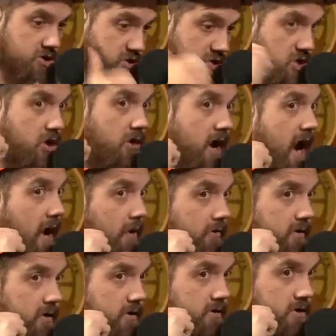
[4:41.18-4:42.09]
you're out.
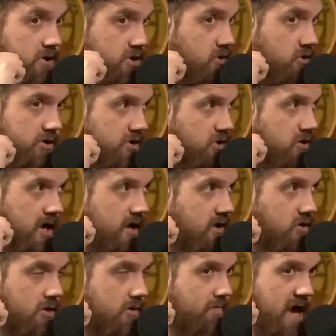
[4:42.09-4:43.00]
You're you're not
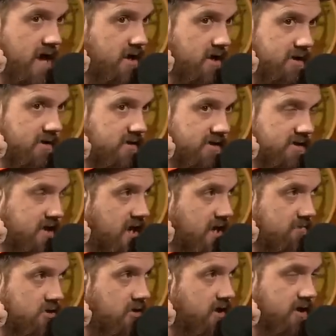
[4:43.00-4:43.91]
going back into this
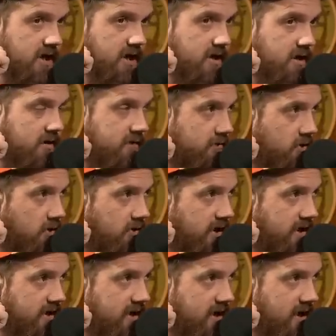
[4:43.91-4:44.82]
game. You're not getting another goal
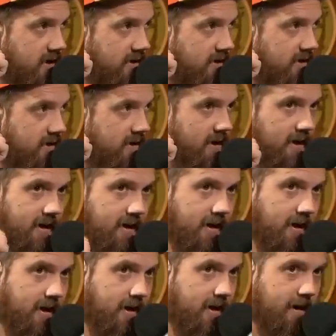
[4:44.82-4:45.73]
line carry.
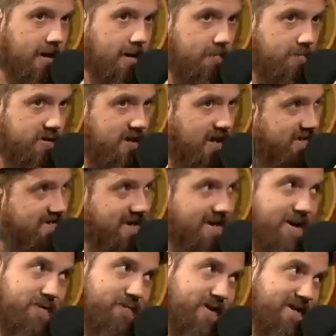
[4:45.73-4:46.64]
Uh, but that's not
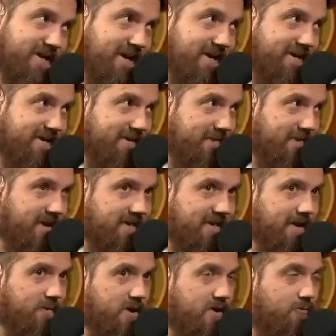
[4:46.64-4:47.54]
how they did it, and
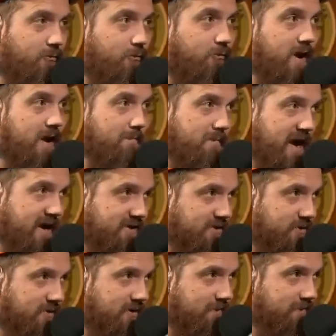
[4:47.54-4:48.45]
they went right back
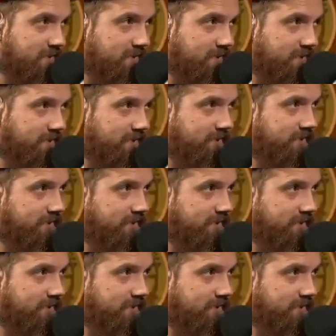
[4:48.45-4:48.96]
to him. The most